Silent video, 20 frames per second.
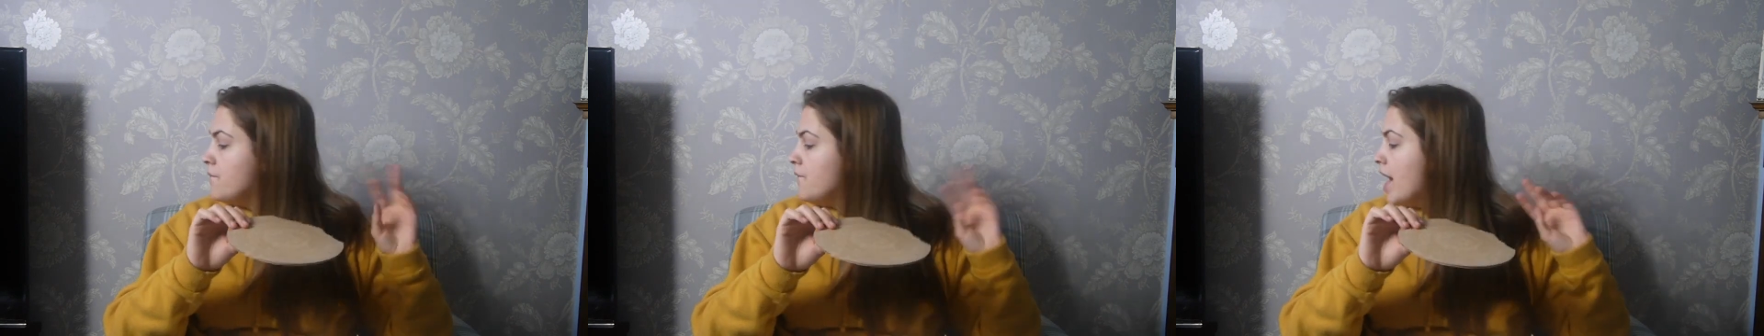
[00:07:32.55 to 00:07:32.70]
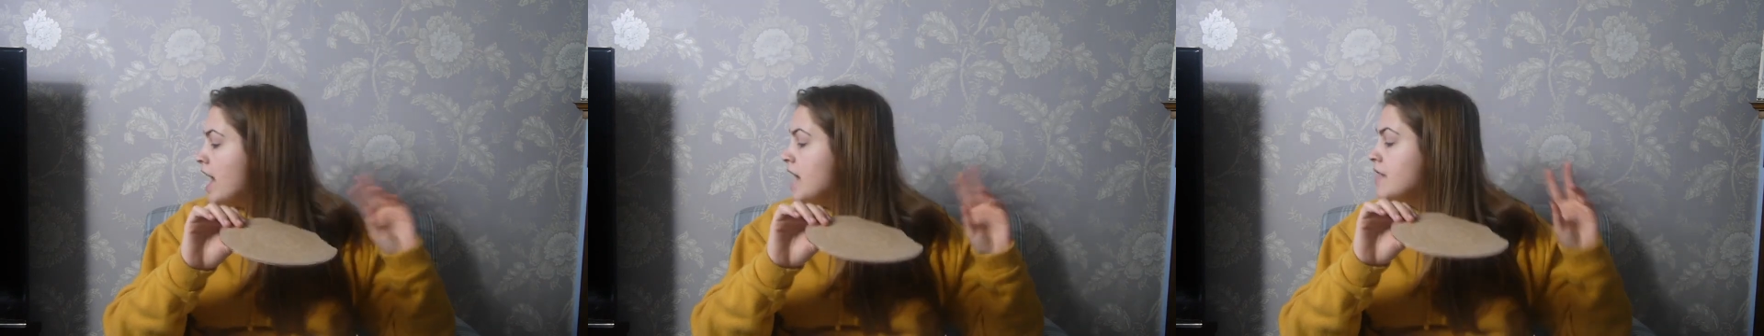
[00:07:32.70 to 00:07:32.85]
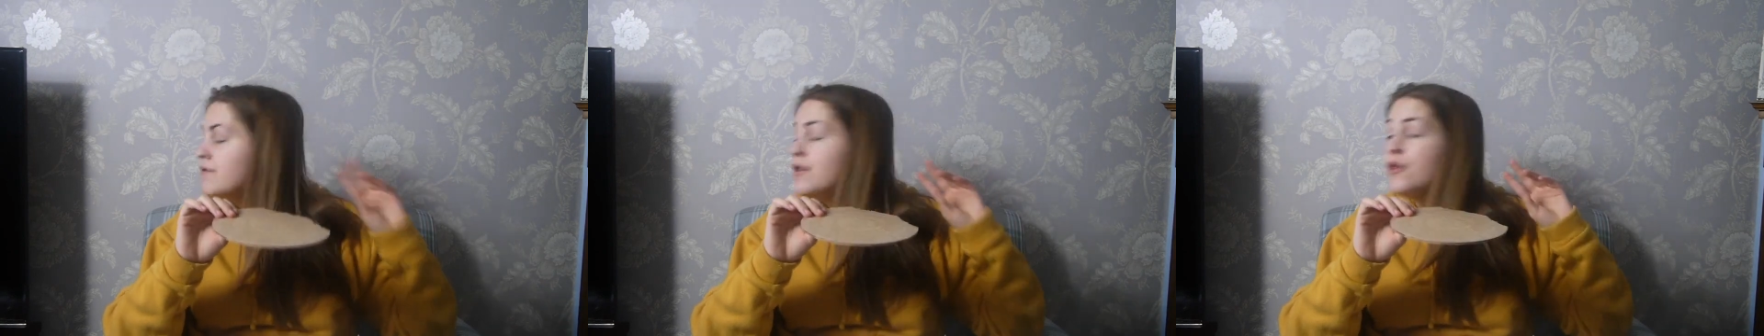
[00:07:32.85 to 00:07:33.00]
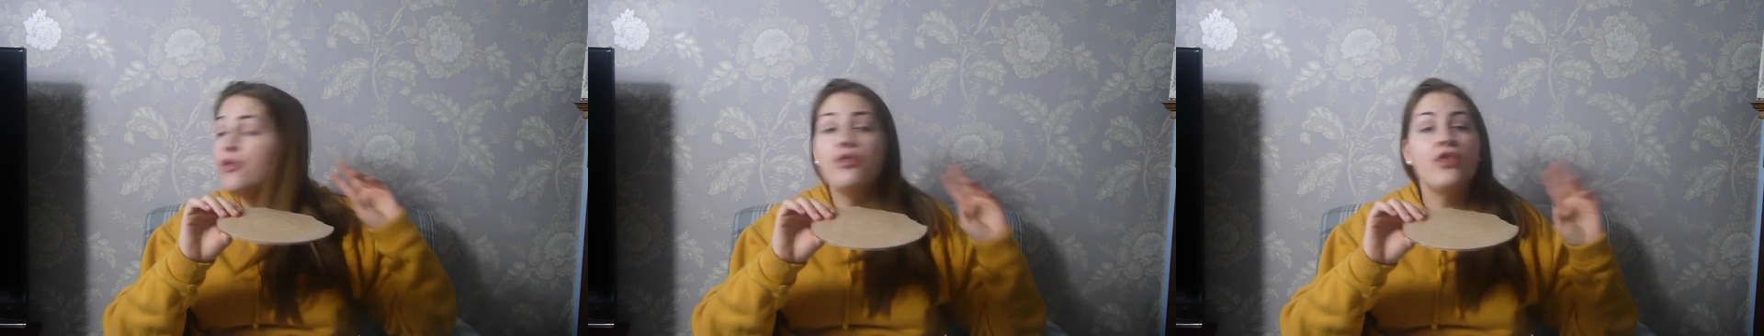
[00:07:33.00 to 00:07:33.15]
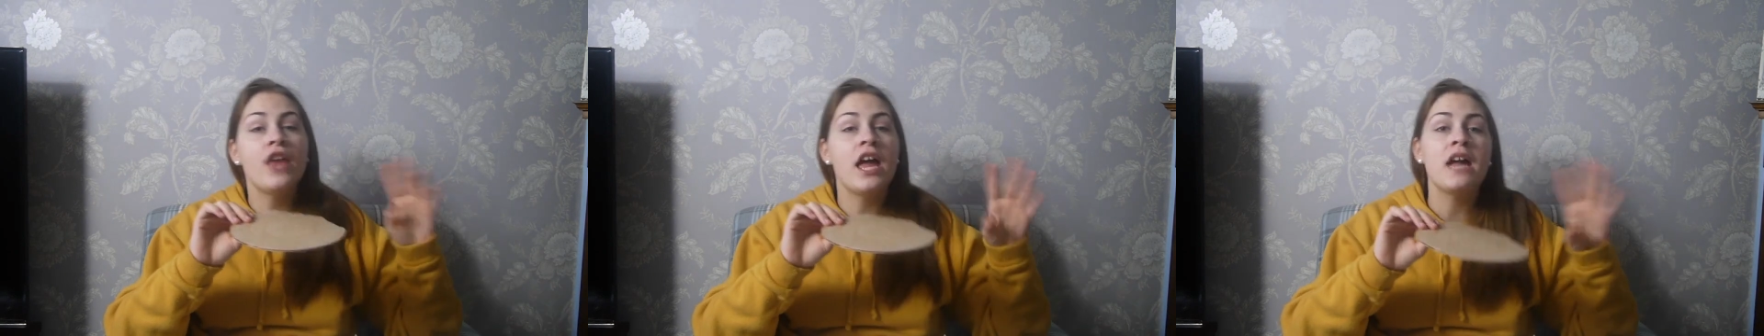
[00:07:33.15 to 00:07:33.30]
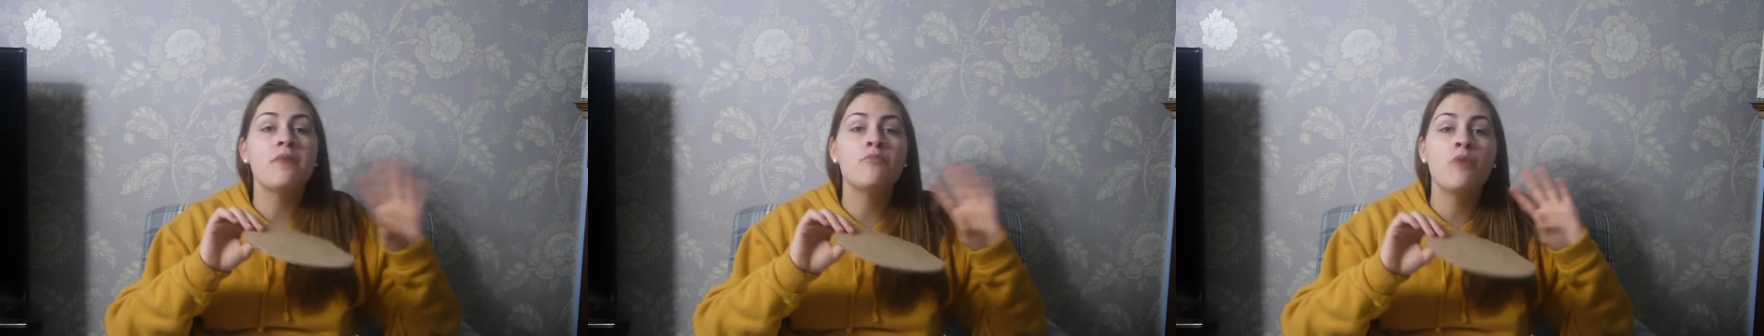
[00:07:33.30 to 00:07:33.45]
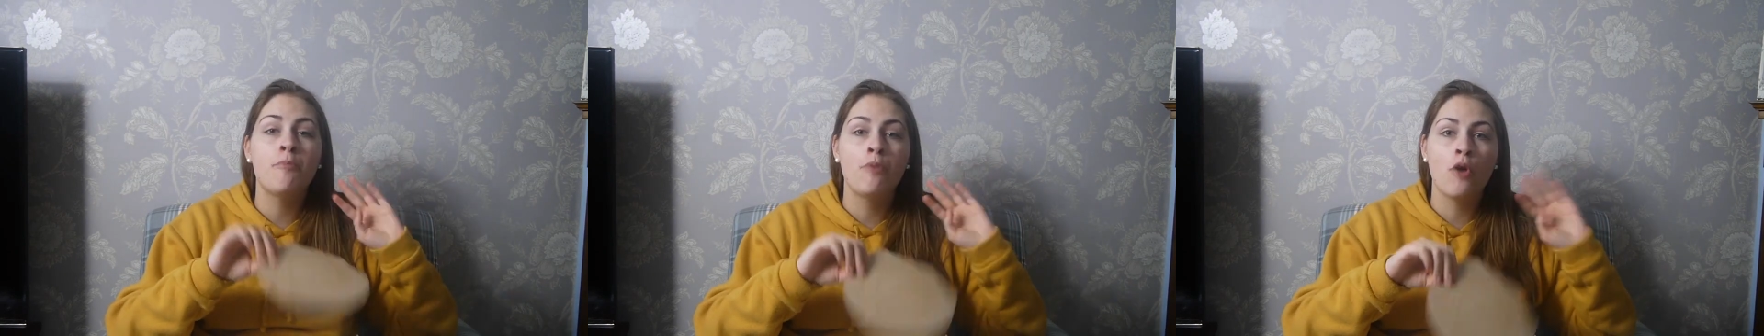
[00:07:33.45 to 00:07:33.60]
favourite
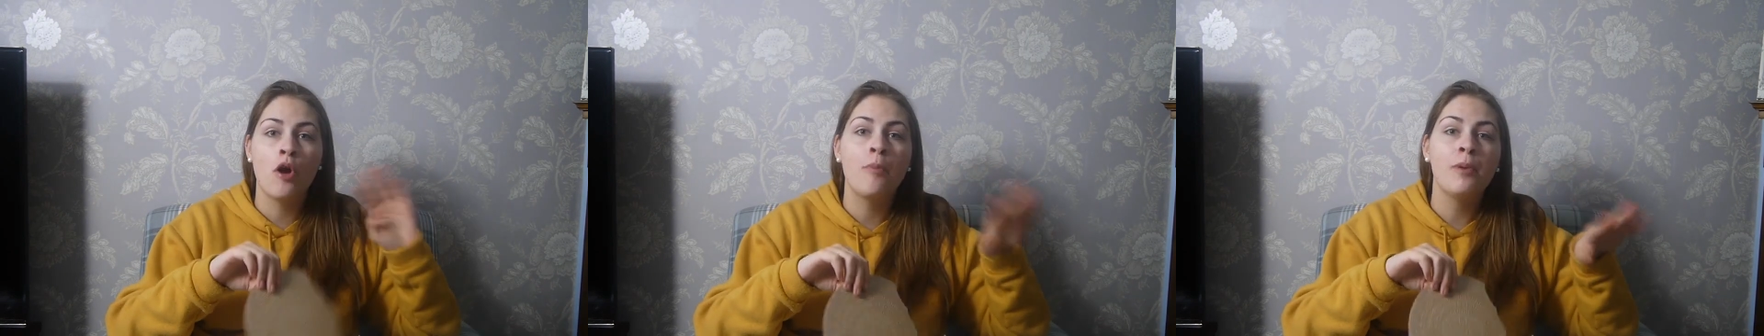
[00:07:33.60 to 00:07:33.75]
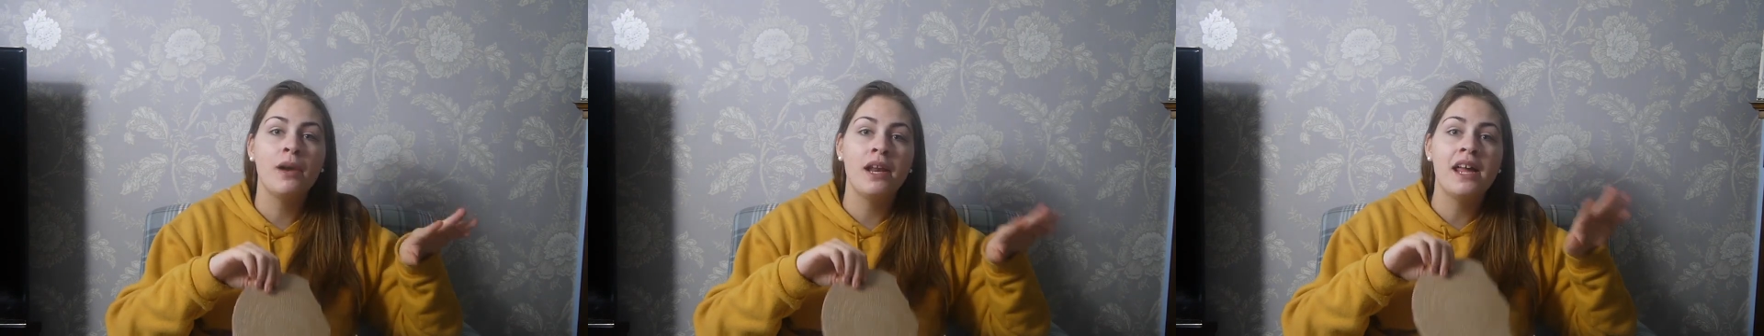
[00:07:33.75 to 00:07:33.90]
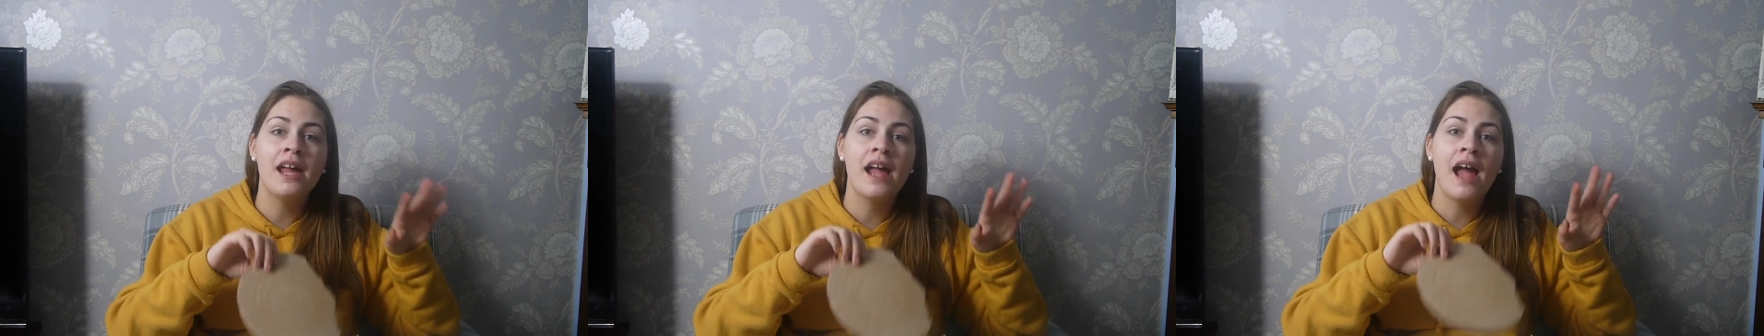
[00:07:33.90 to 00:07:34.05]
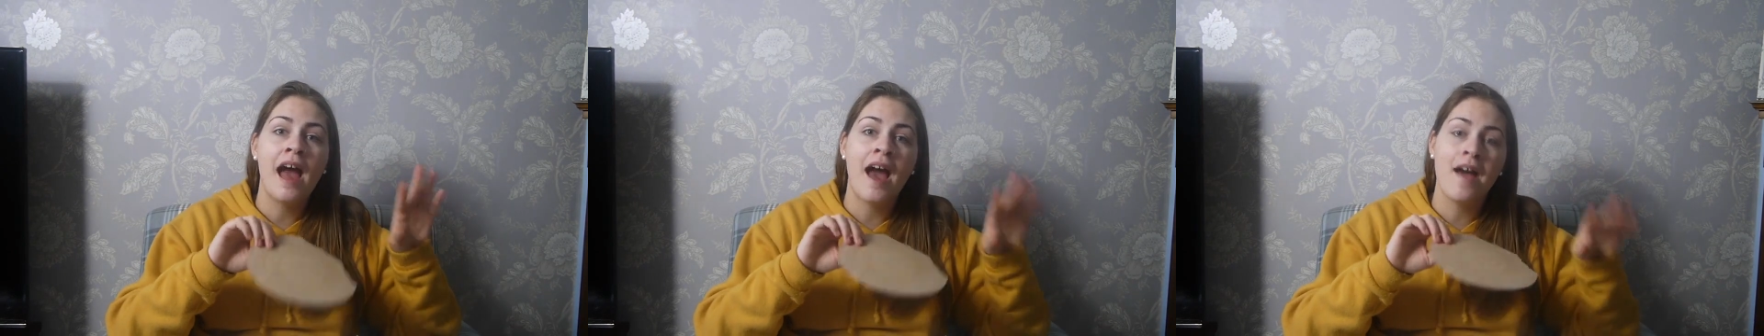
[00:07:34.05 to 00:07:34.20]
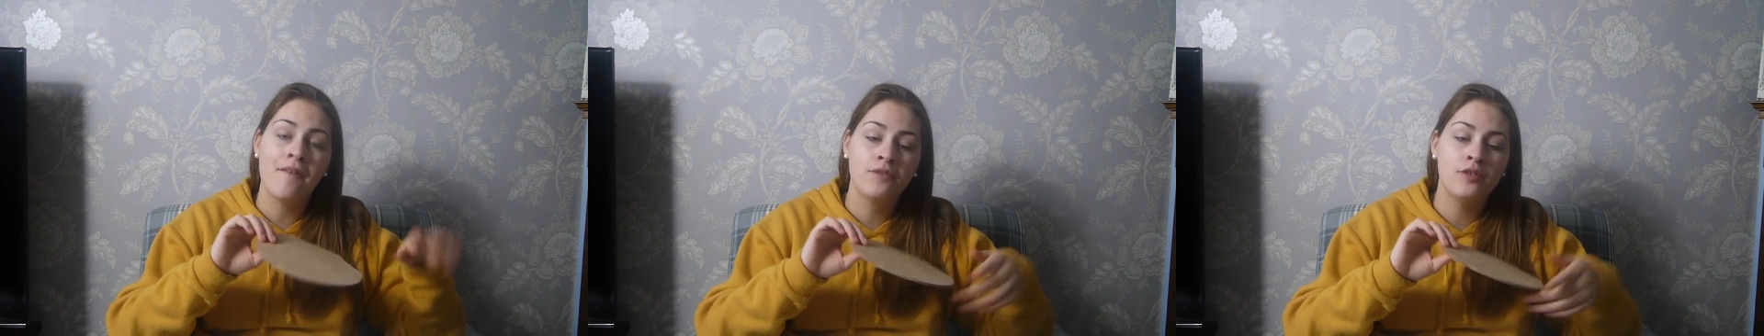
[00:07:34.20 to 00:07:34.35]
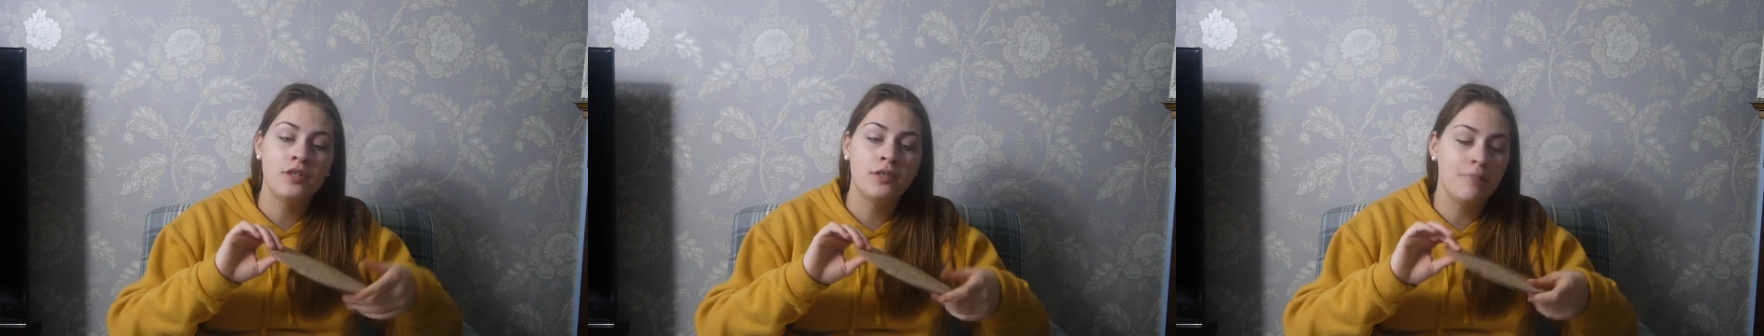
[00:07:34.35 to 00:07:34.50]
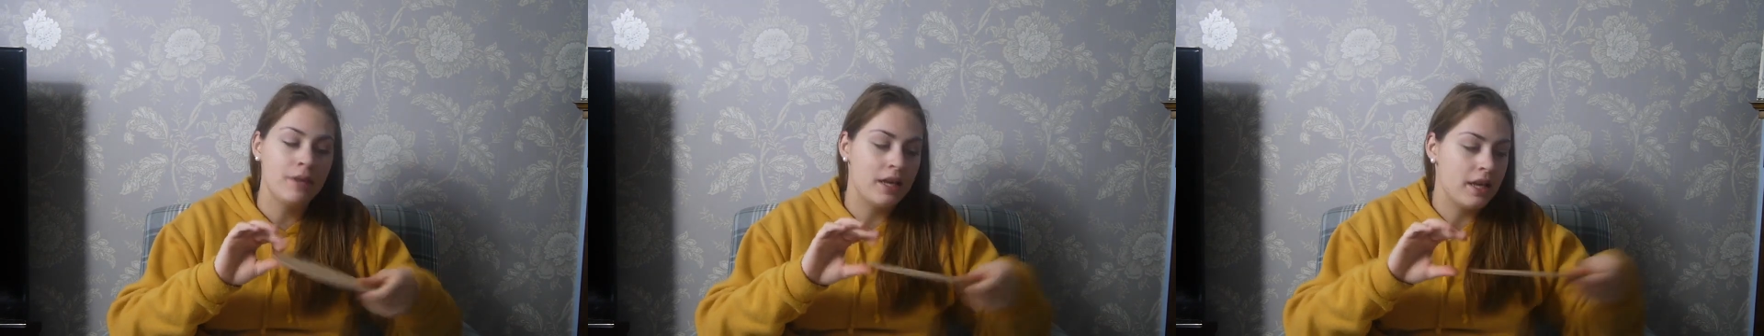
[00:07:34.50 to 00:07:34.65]
thing would probably
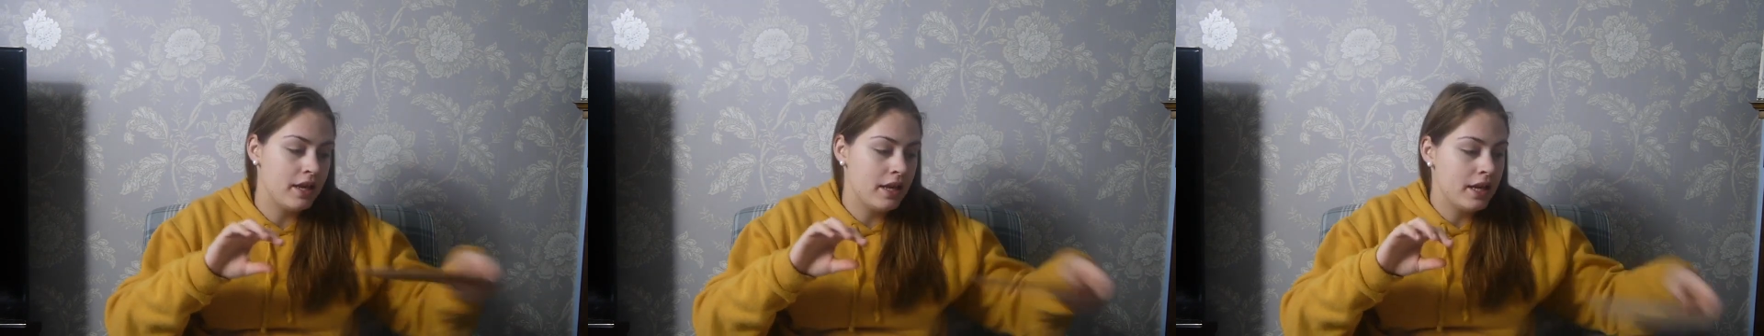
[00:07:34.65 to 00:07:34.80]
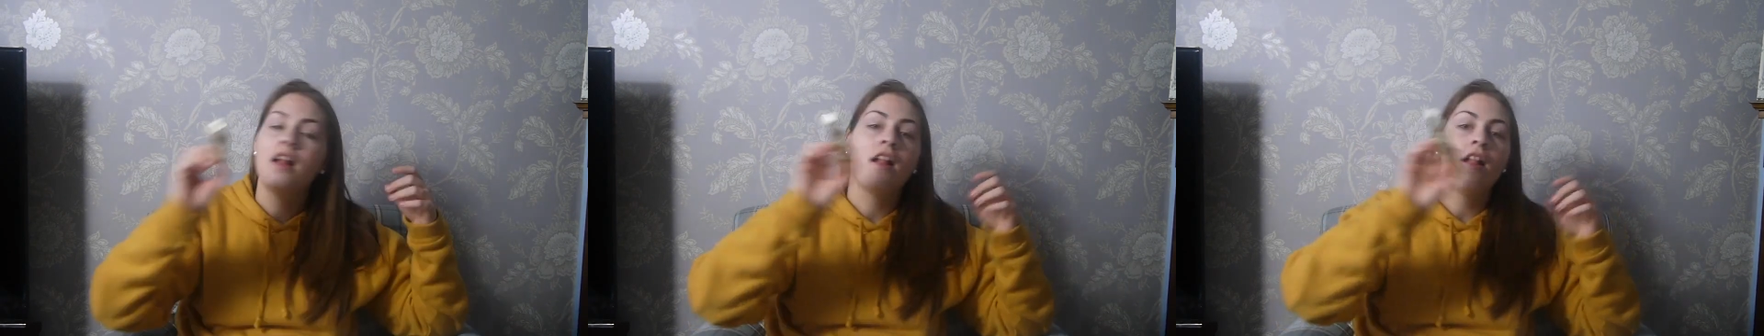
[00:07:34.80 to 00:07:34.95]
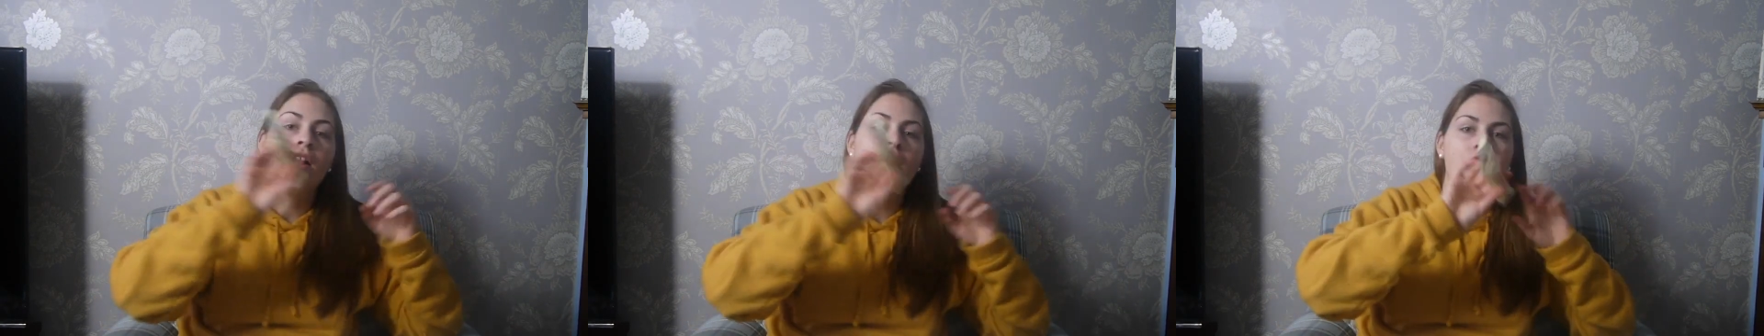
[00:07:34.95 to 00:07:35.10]
have to be